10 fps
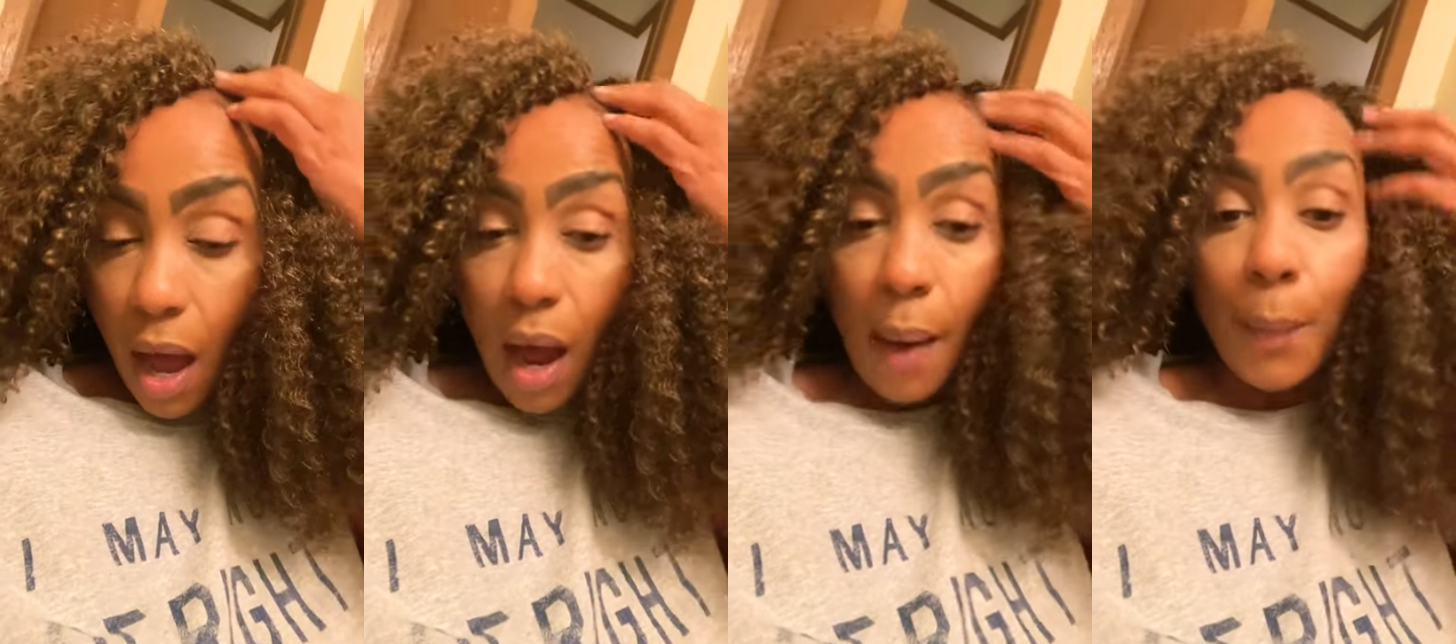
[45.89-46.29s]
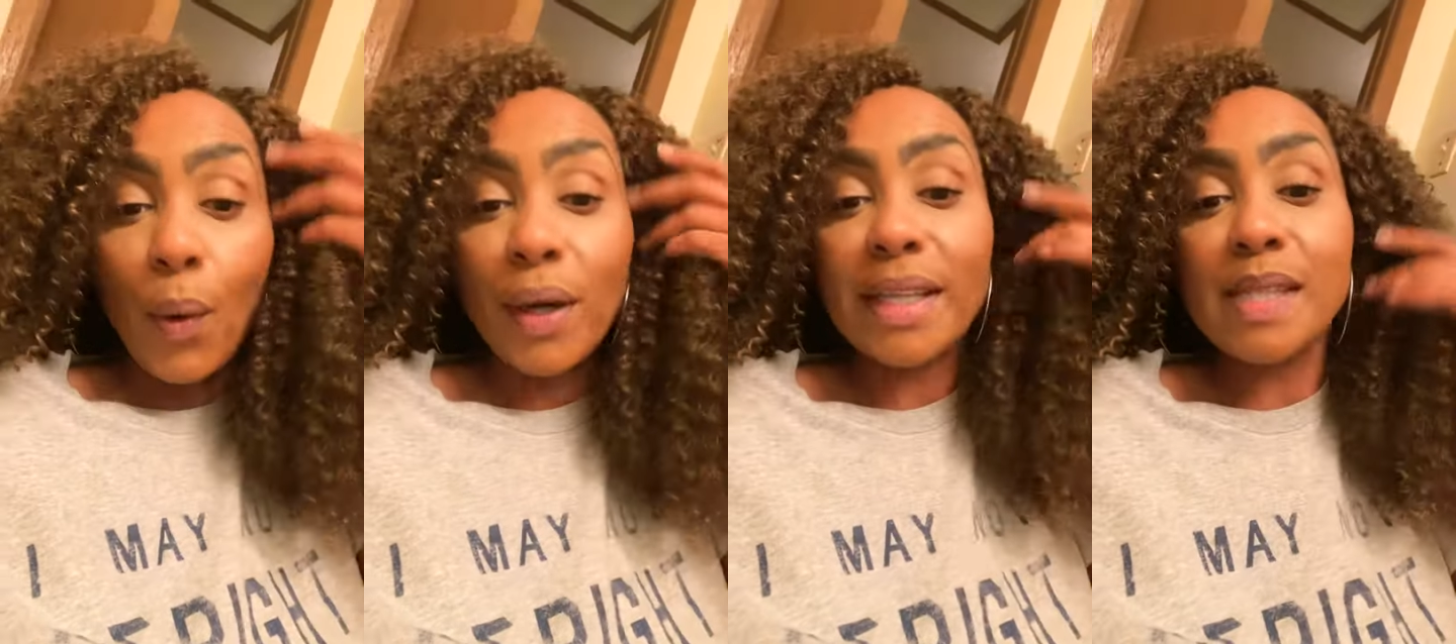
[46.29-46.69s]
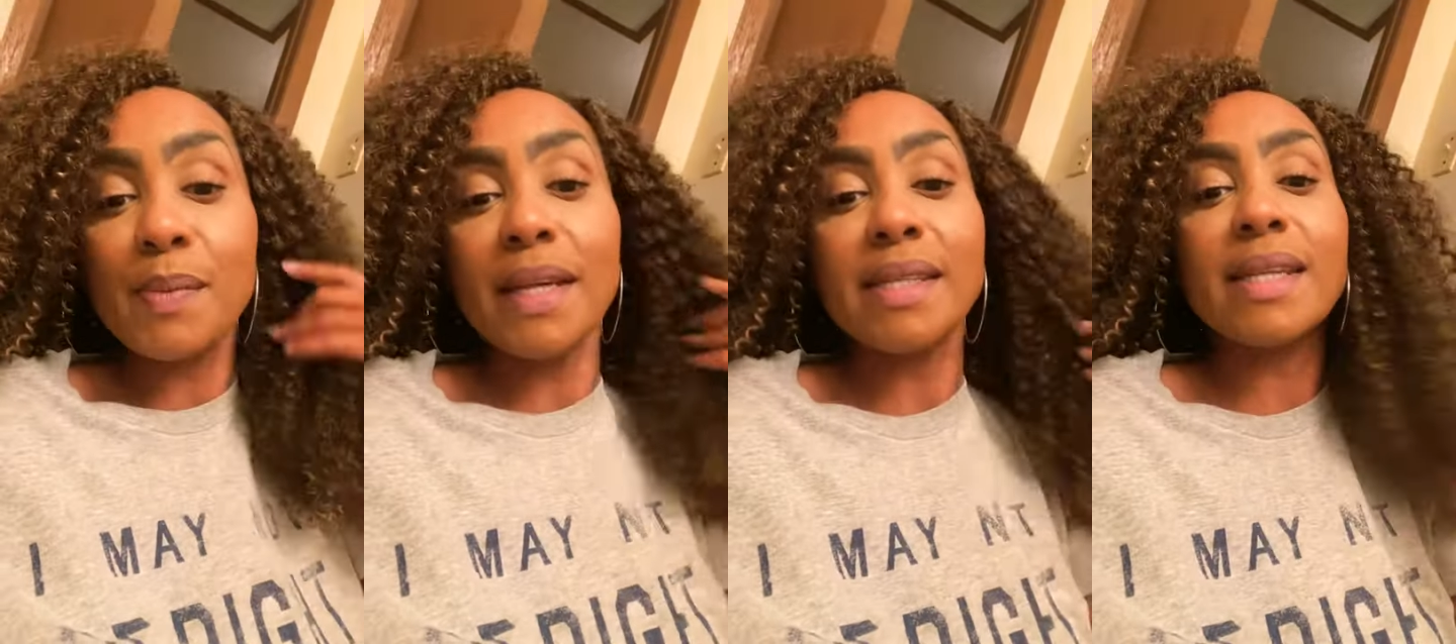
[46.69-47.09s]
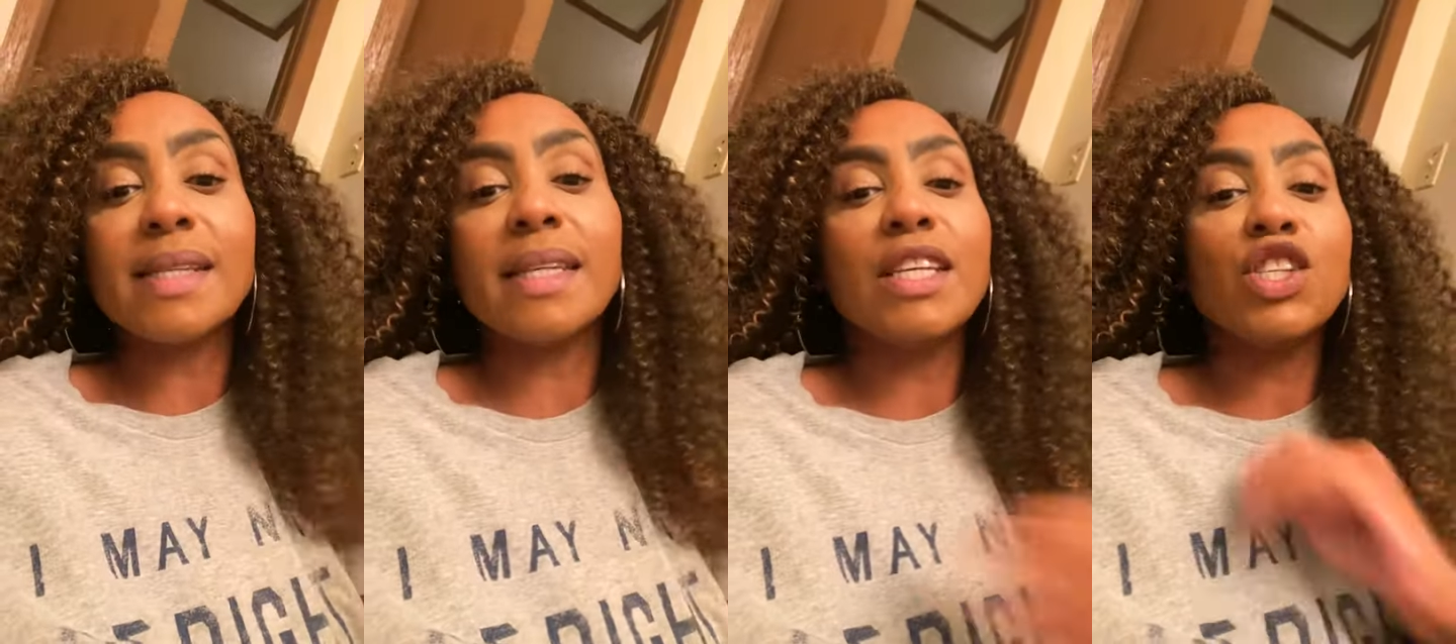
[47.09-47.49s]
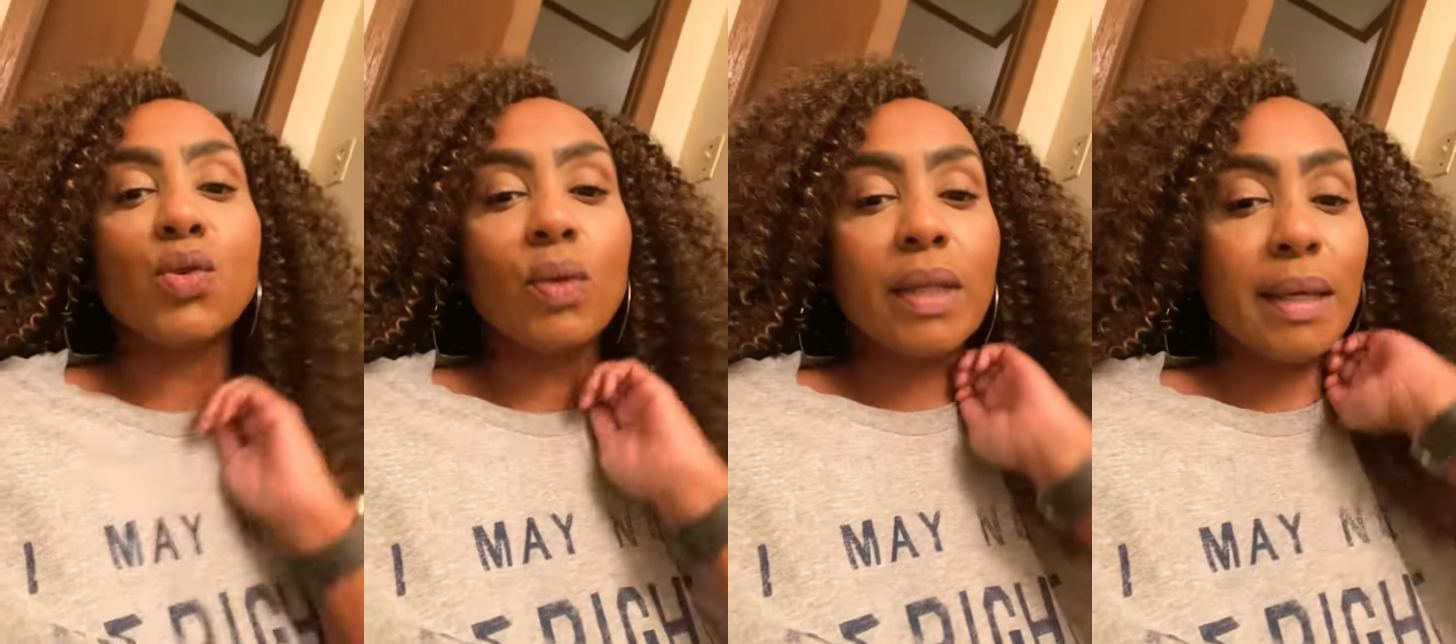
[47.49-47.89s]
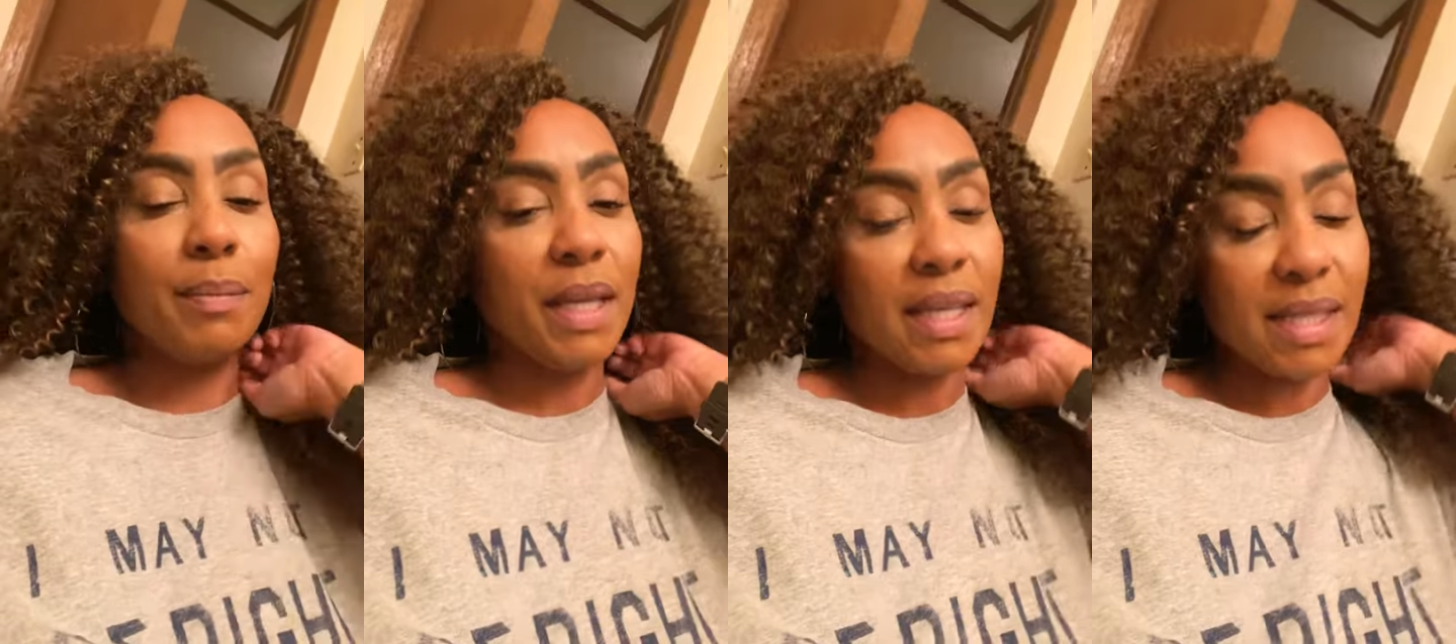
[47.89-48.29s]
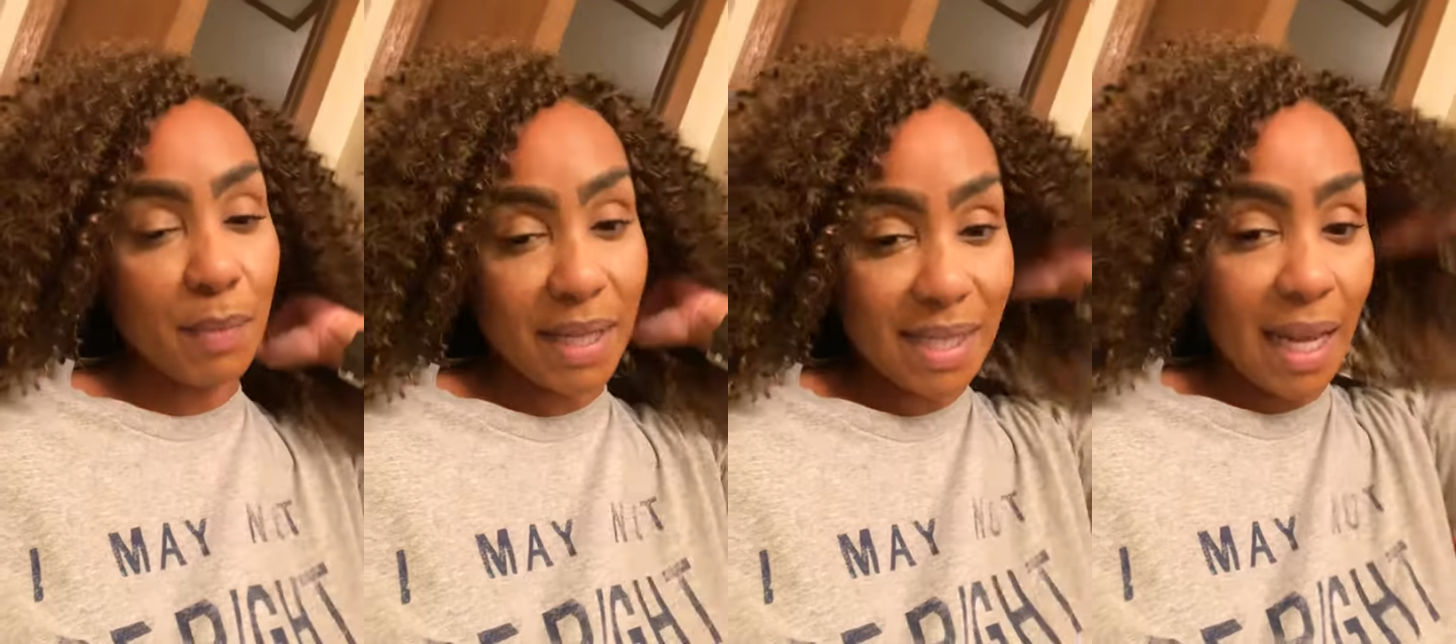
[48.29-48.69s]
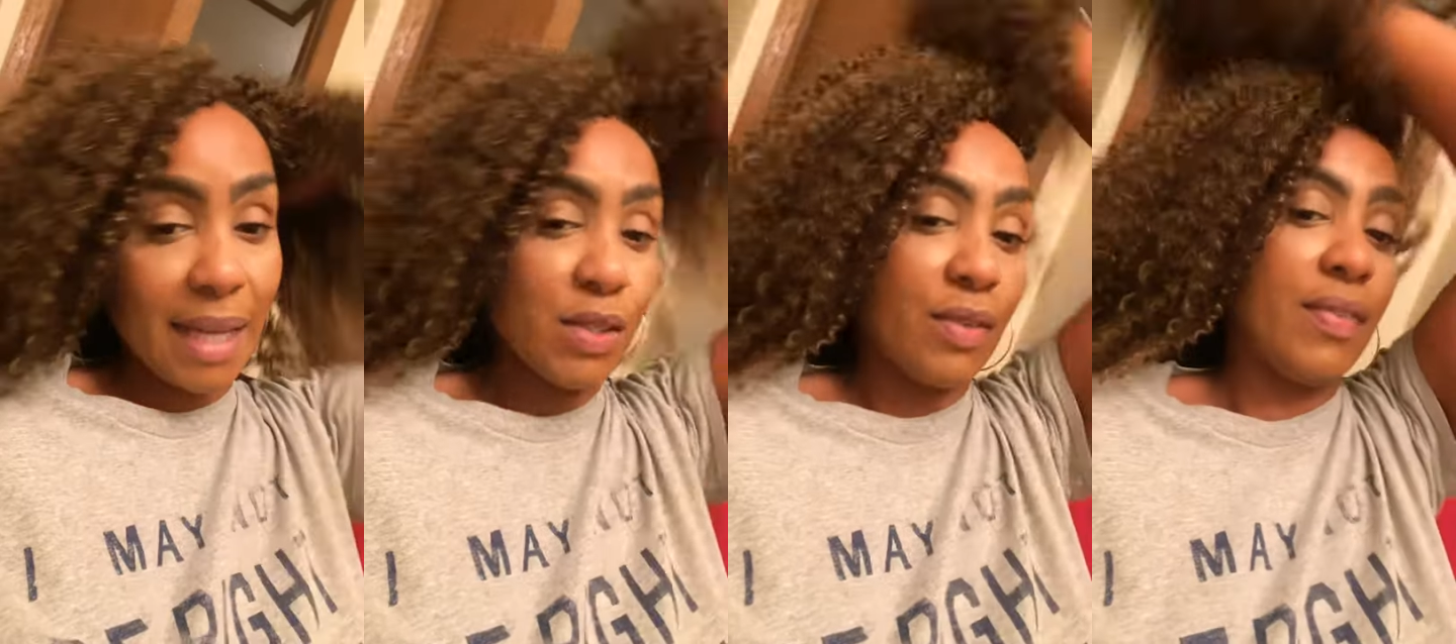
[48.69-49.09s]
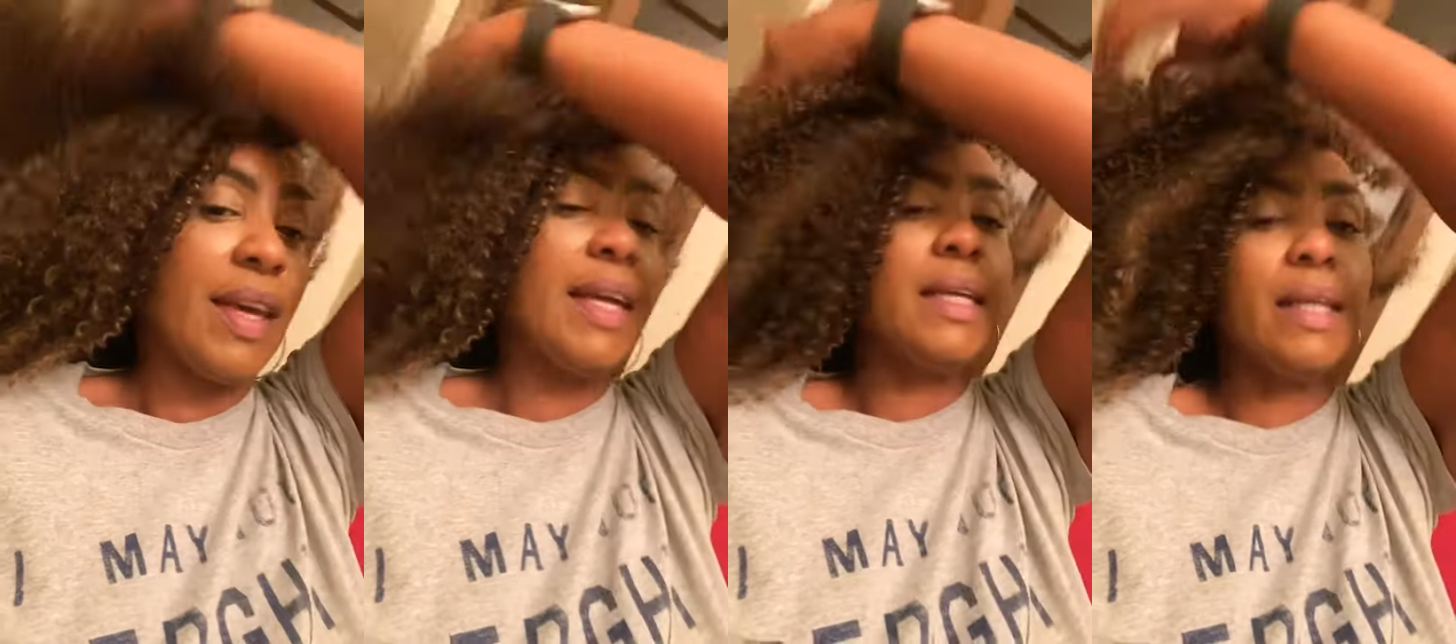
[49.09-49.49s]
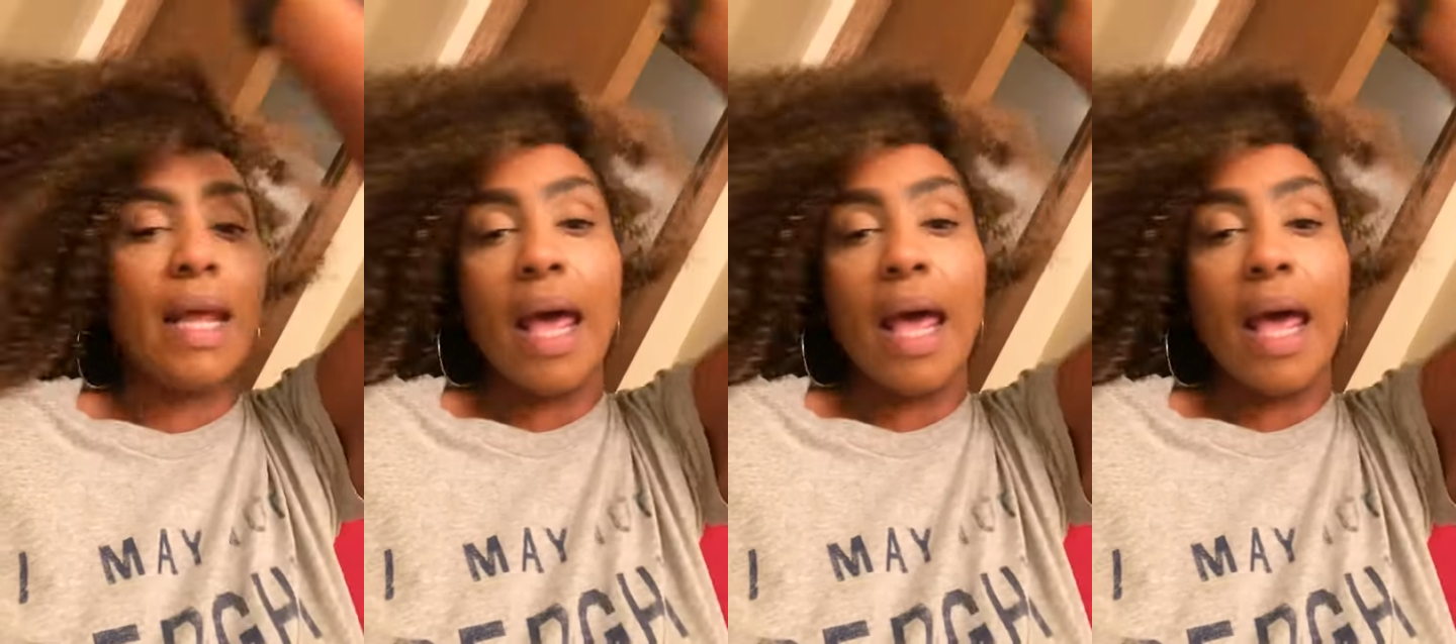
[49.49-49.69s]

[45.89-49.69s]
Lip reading: a parting space, because initially, because my sides are faded,